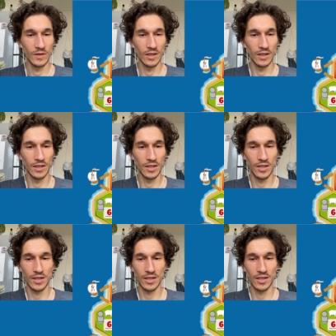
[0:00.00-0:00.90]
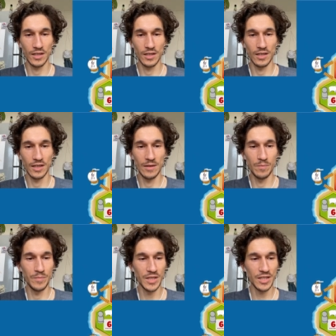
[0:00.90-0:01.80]
Let's see,
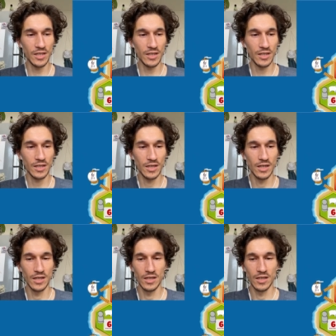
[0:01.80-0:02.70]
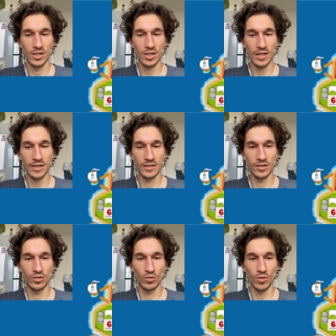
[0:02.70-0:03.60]
I'm missing, actually I
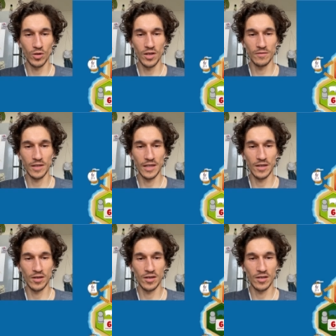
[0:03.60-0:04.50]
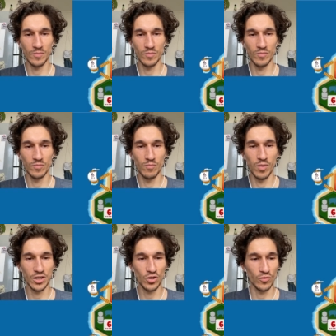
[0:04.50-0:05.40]
don't have like
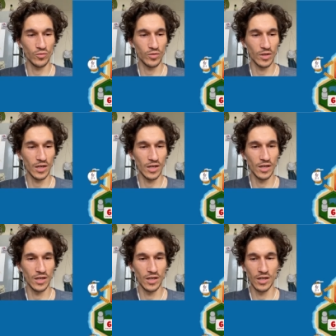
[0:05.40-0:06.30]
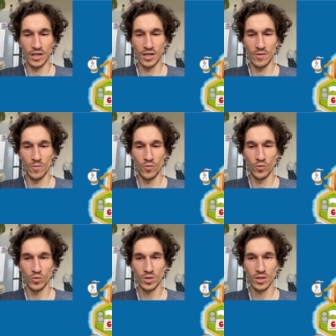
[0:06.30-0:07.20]
bunch of uh,
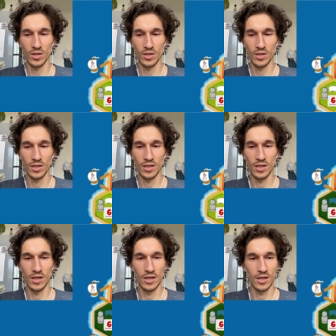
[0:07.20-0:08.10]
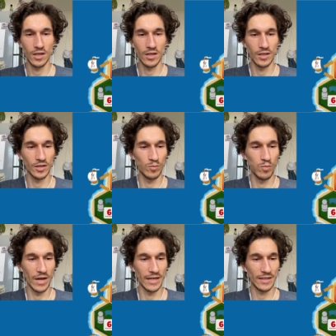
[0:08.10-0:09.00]
wood. It's
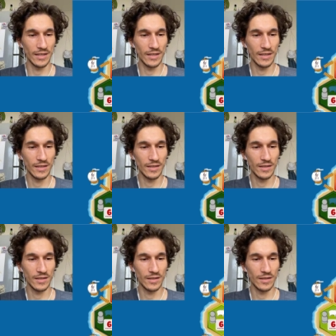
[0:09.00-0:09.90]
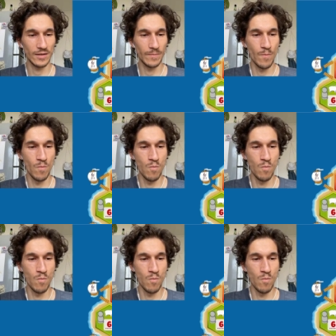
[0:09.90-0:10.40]
bad. Hmm.